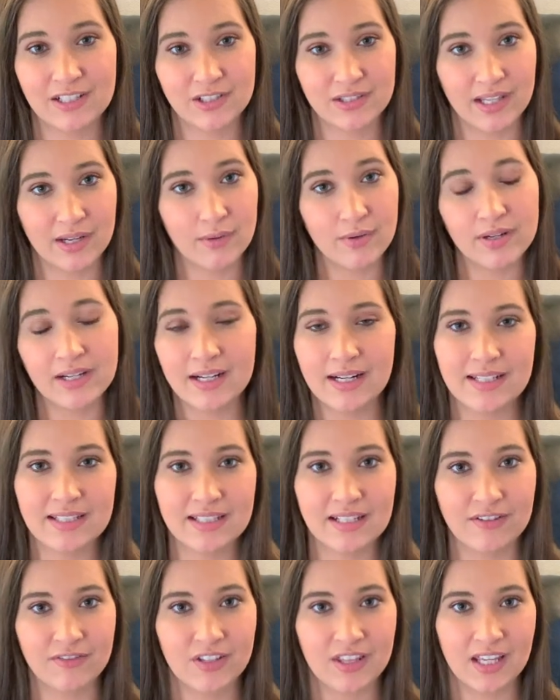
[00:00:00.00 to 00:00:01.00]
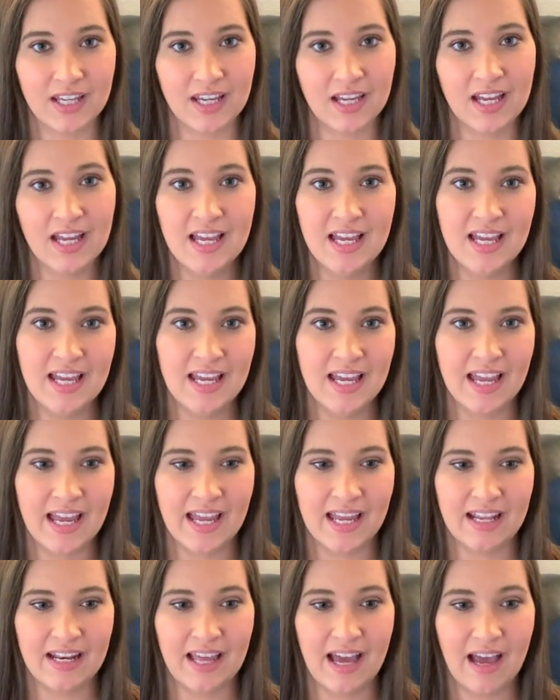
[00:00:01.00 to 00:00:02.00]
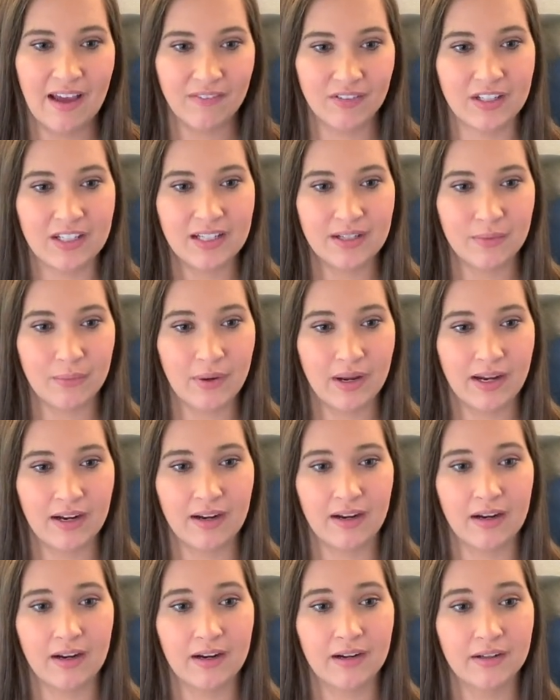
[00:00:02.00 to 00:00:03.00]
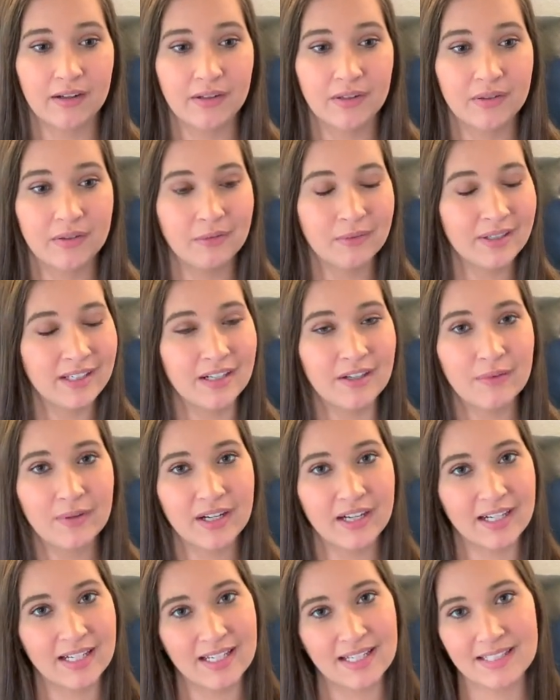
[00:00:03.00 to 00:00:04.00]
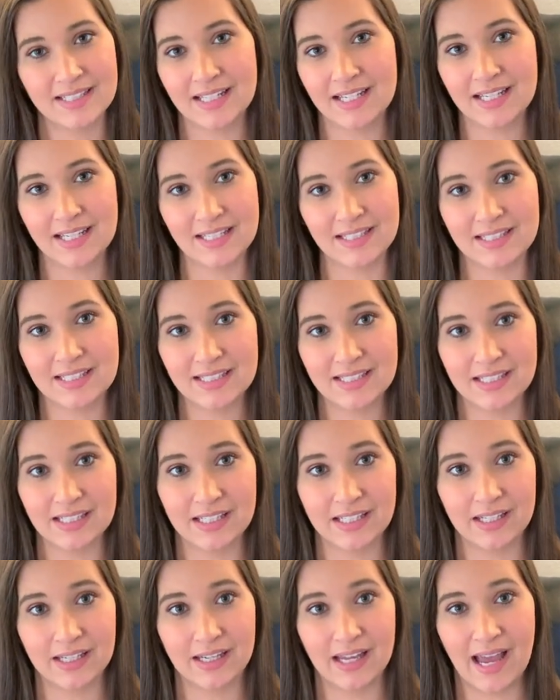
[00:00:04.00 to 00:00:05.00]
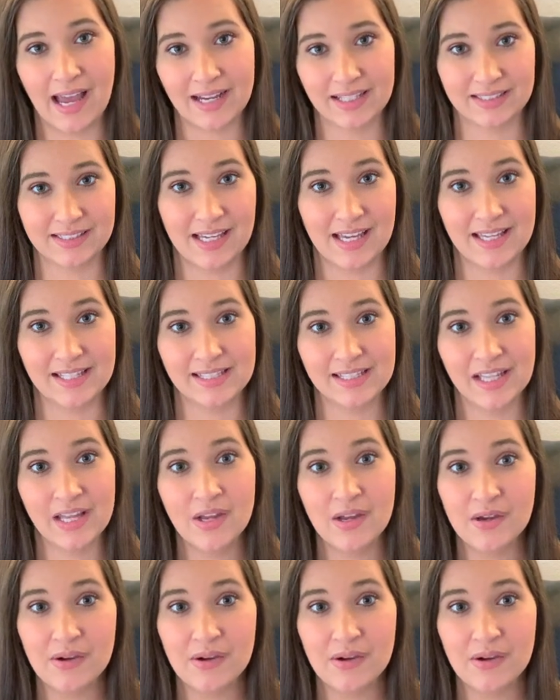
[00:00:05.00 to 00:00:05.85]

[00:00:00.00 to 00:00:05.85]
Just like organizing everything and having it where we know where it is and easy to access